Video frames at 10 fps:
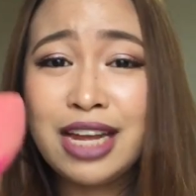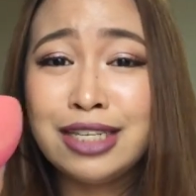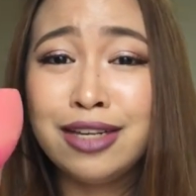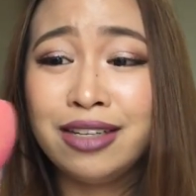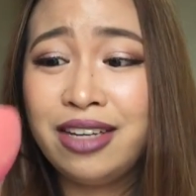
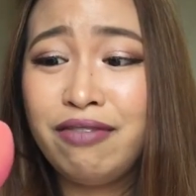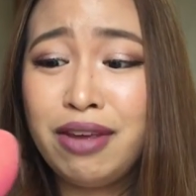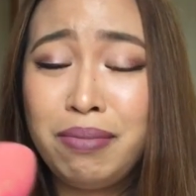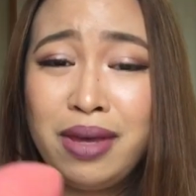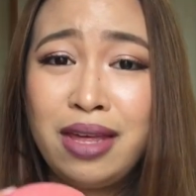it's not
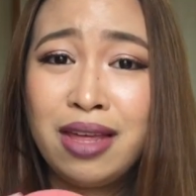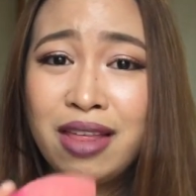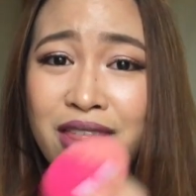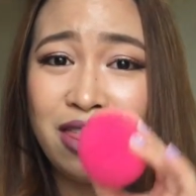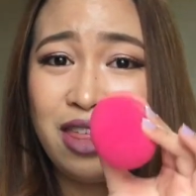giving
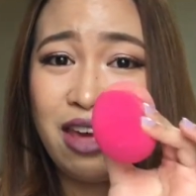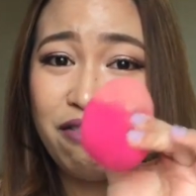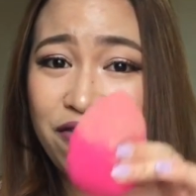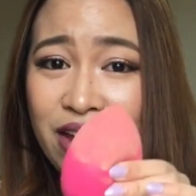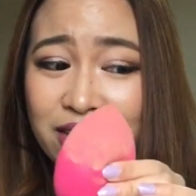me the
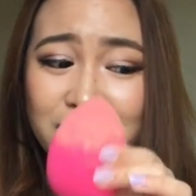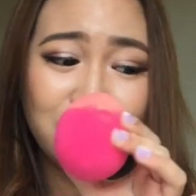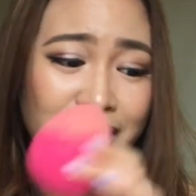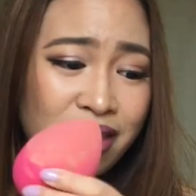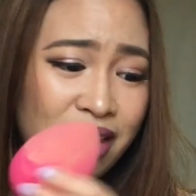
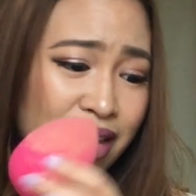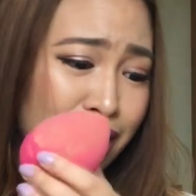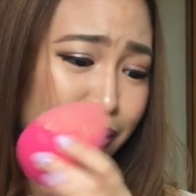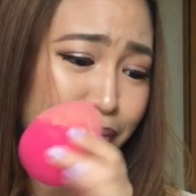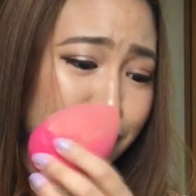effect, the
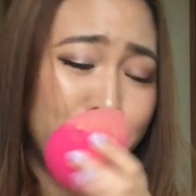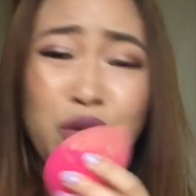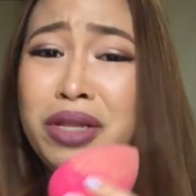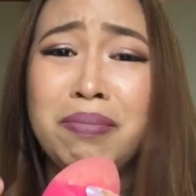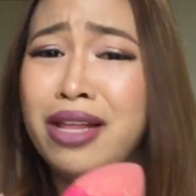
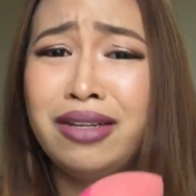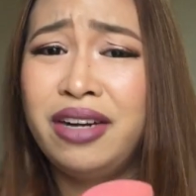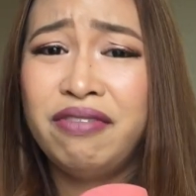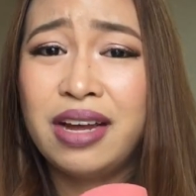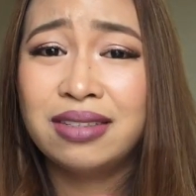beauty
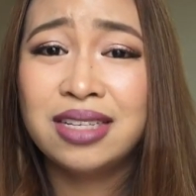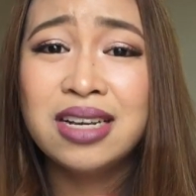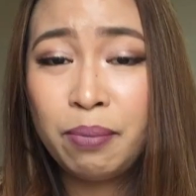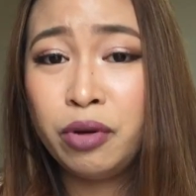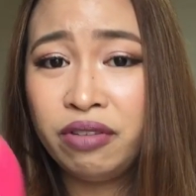blender effect.
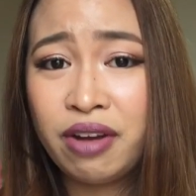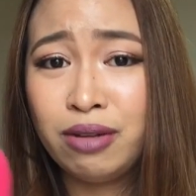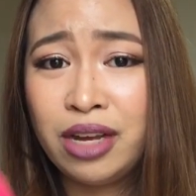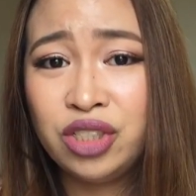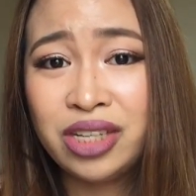I put
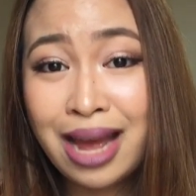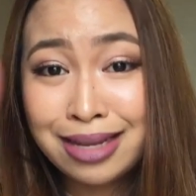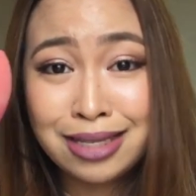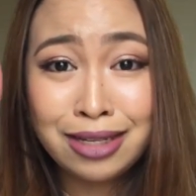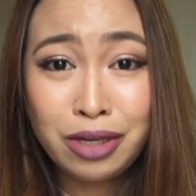foundation, I
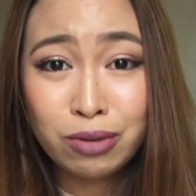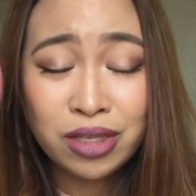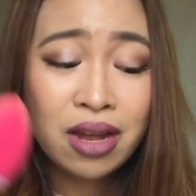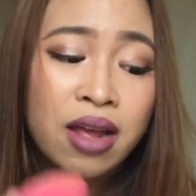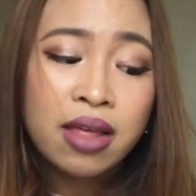still
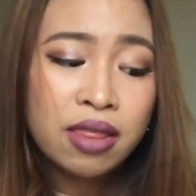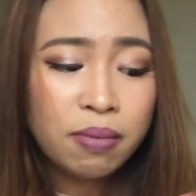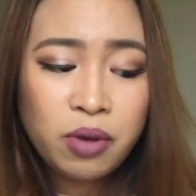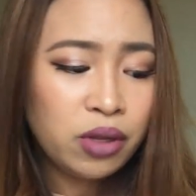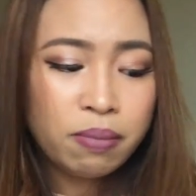use
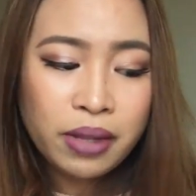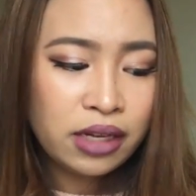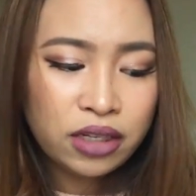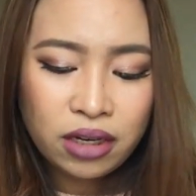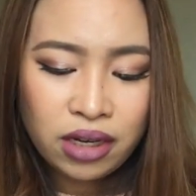the beauty
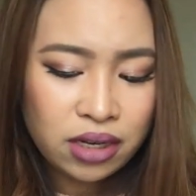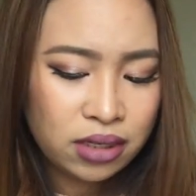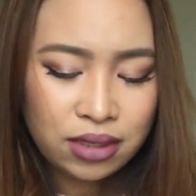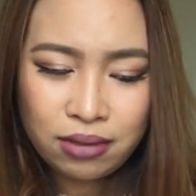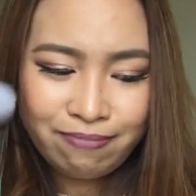blender
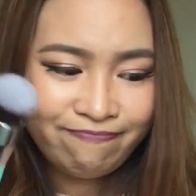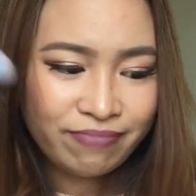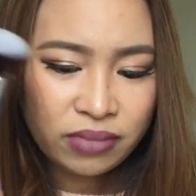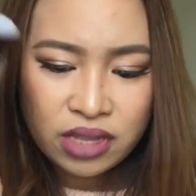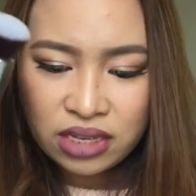because
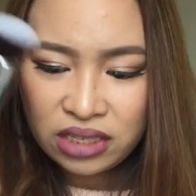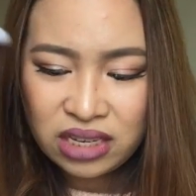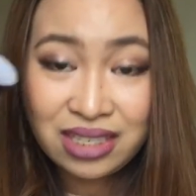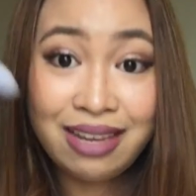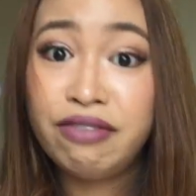this
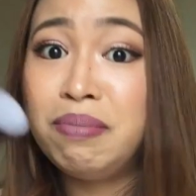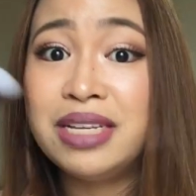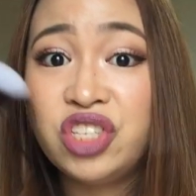is giving me